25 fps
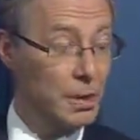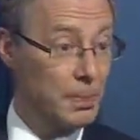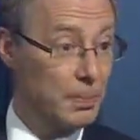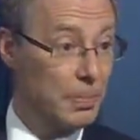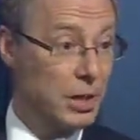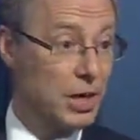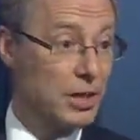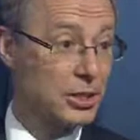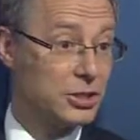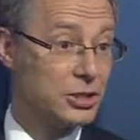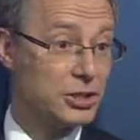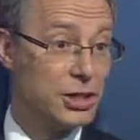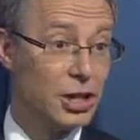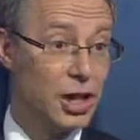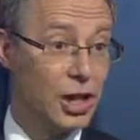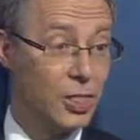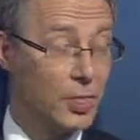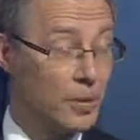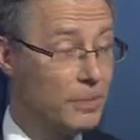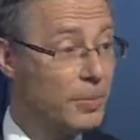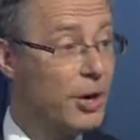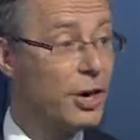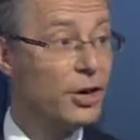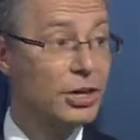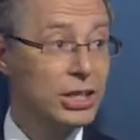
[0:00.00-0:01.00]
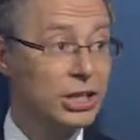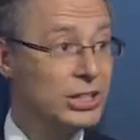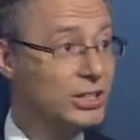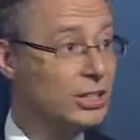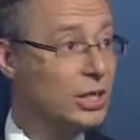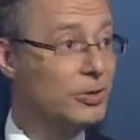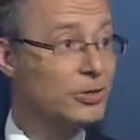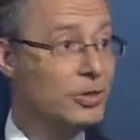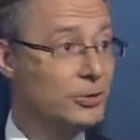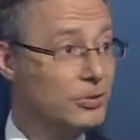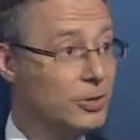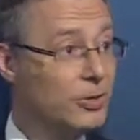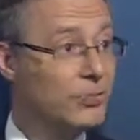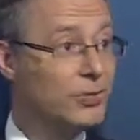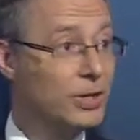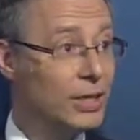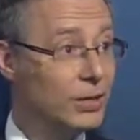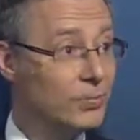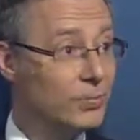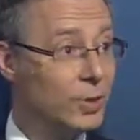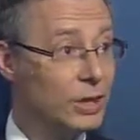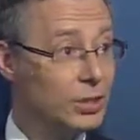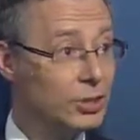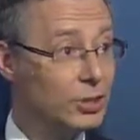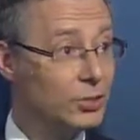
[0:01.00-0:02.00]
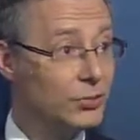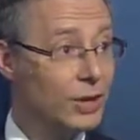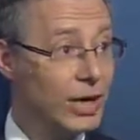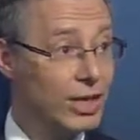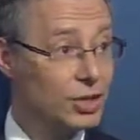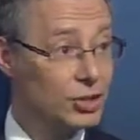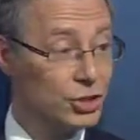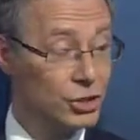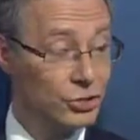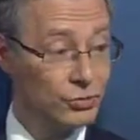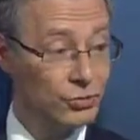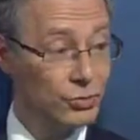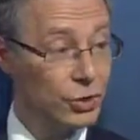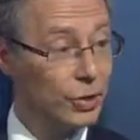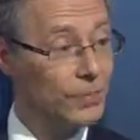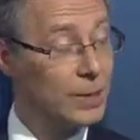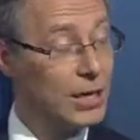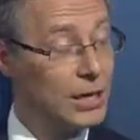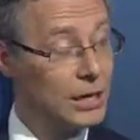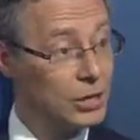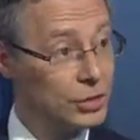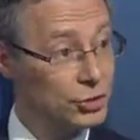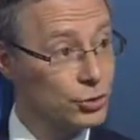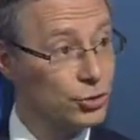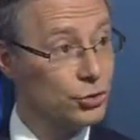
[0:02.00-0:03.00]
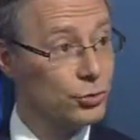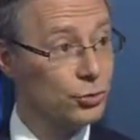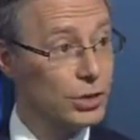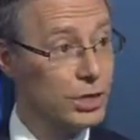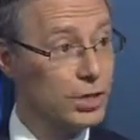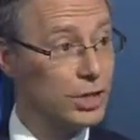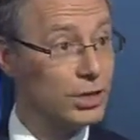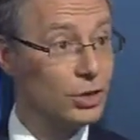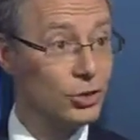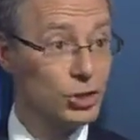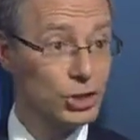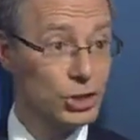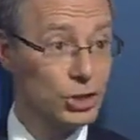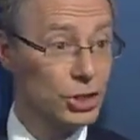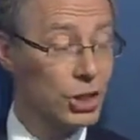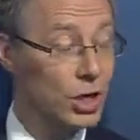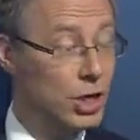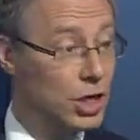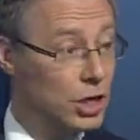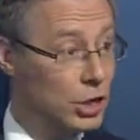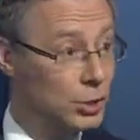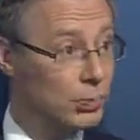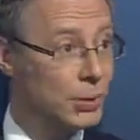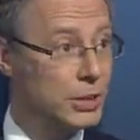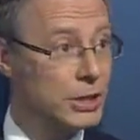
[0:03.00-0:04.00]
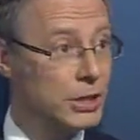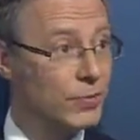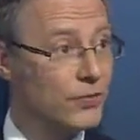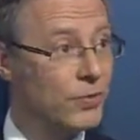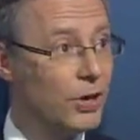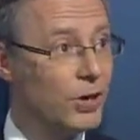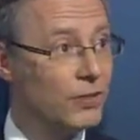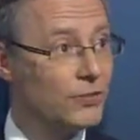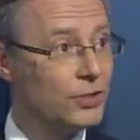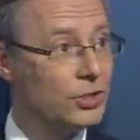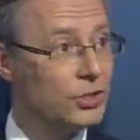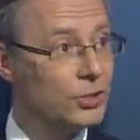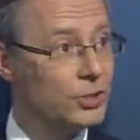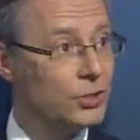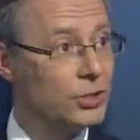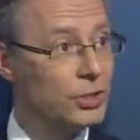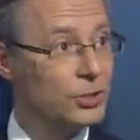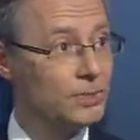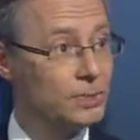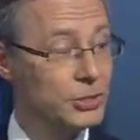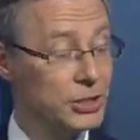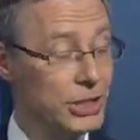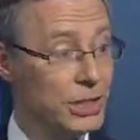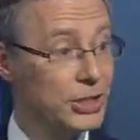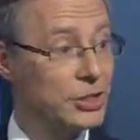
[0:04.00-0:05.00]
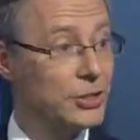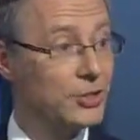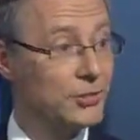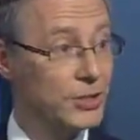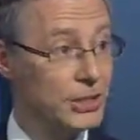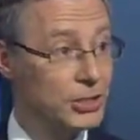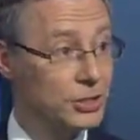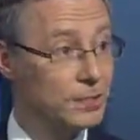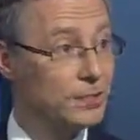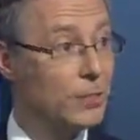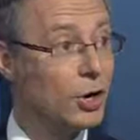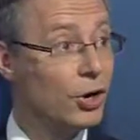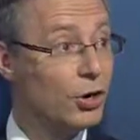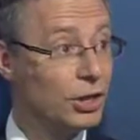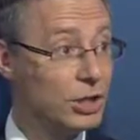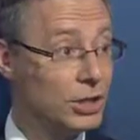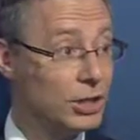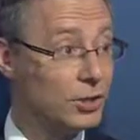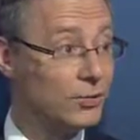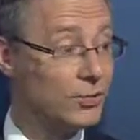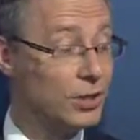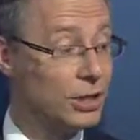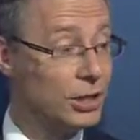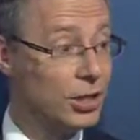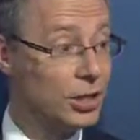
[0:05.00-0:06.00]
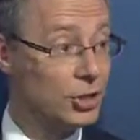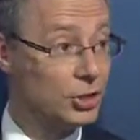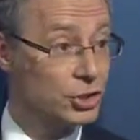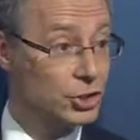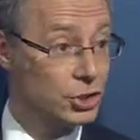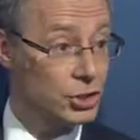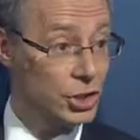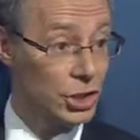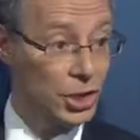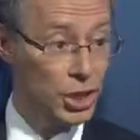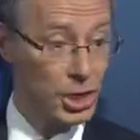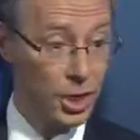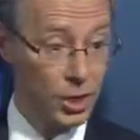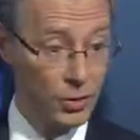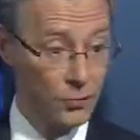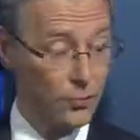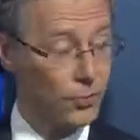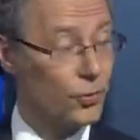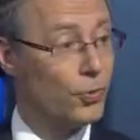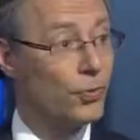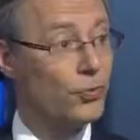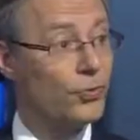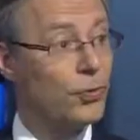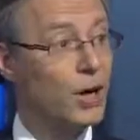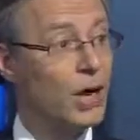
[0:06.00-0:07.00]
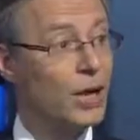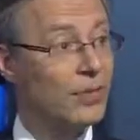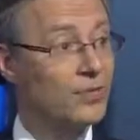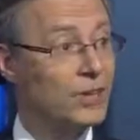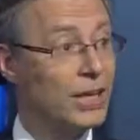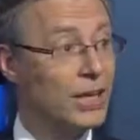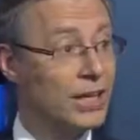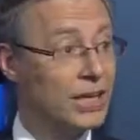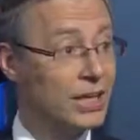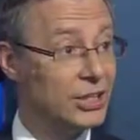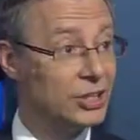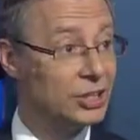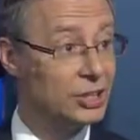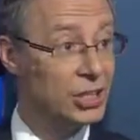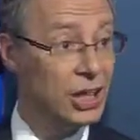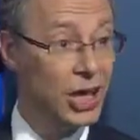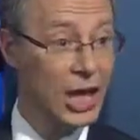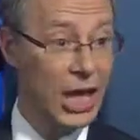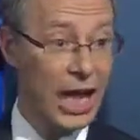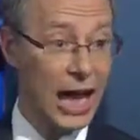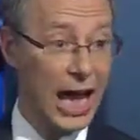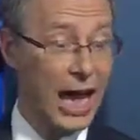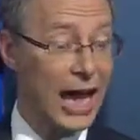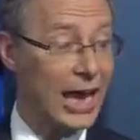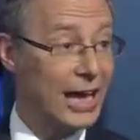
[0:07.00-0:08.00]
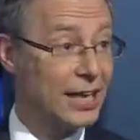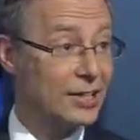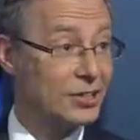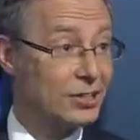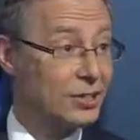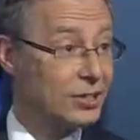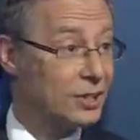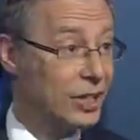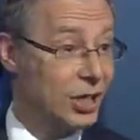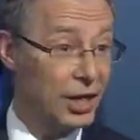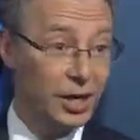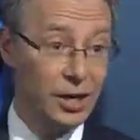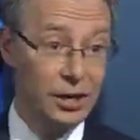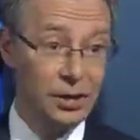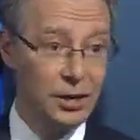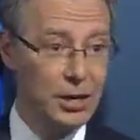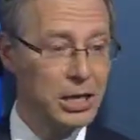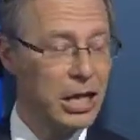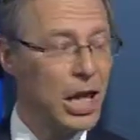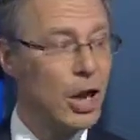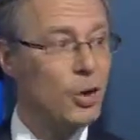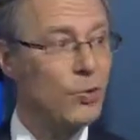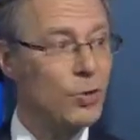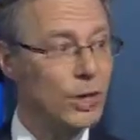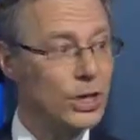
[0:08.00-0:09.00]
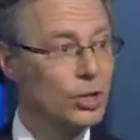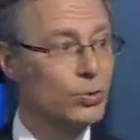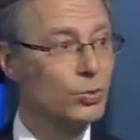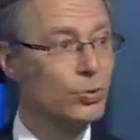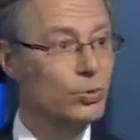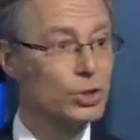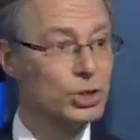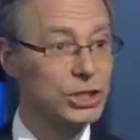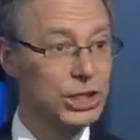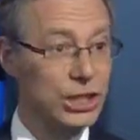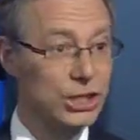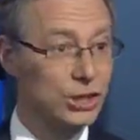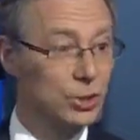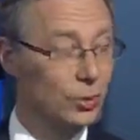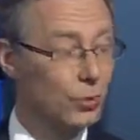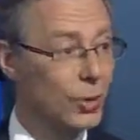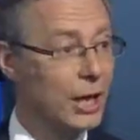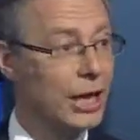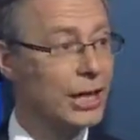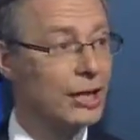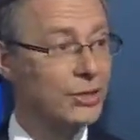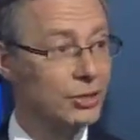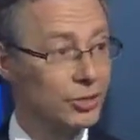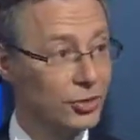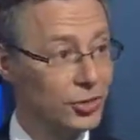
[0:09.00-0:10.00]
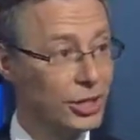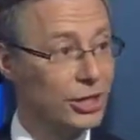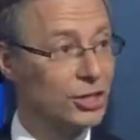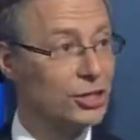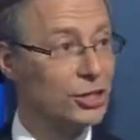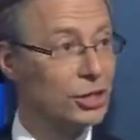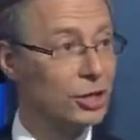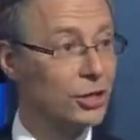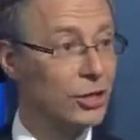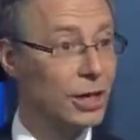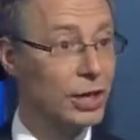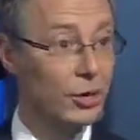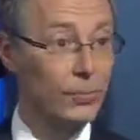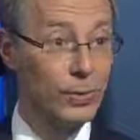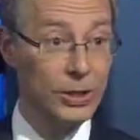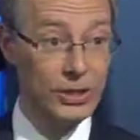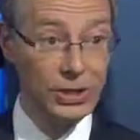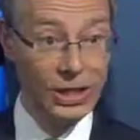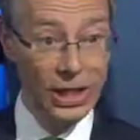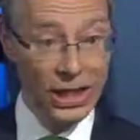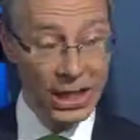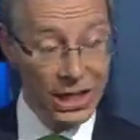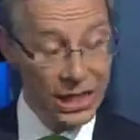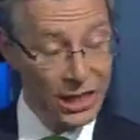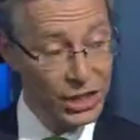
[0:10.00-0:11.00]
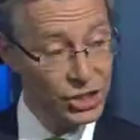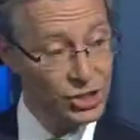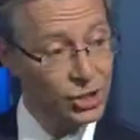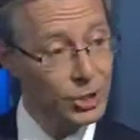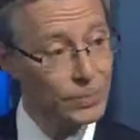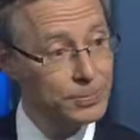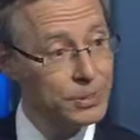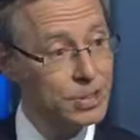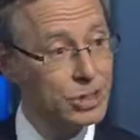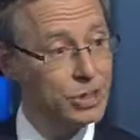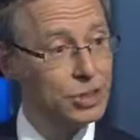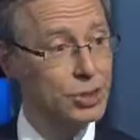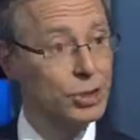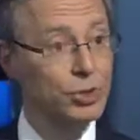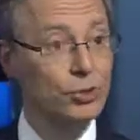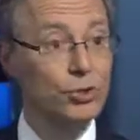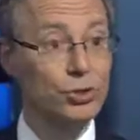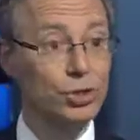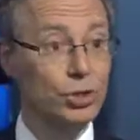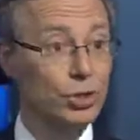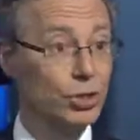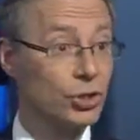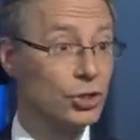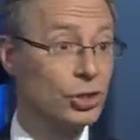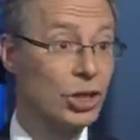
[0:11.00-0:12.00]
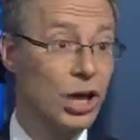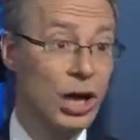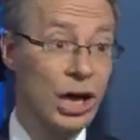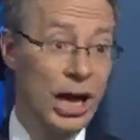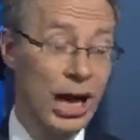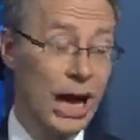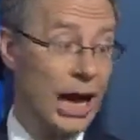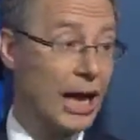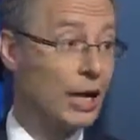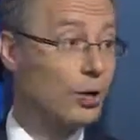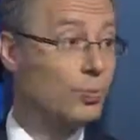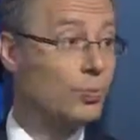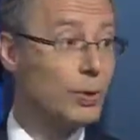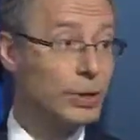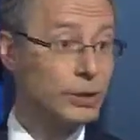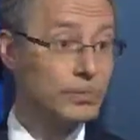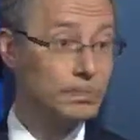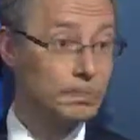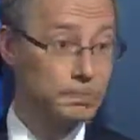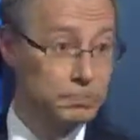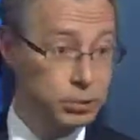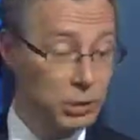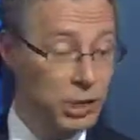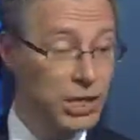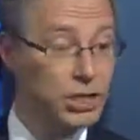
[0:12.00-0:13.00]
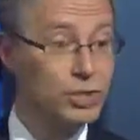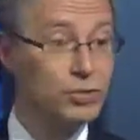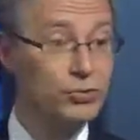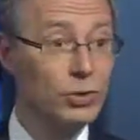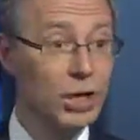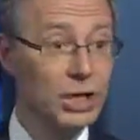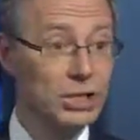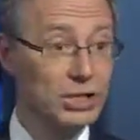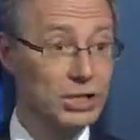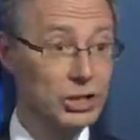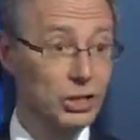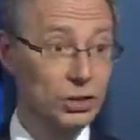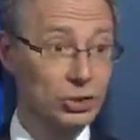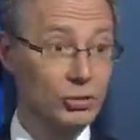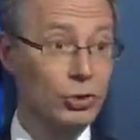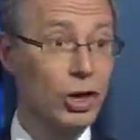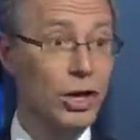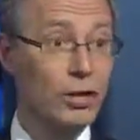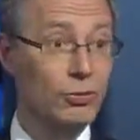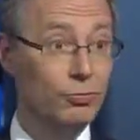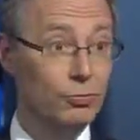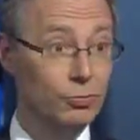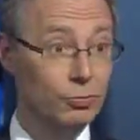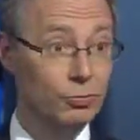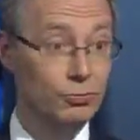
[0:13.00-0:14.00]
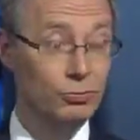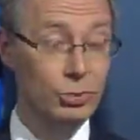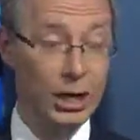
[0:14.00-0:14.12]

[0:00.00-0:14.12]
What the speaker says: But the market is only moving in one direction. Royal Mail has already lost 25 to 30% of its market over the last 4 or 5 years. And we can all see the way that things are going with e-substitution and with price rises to try and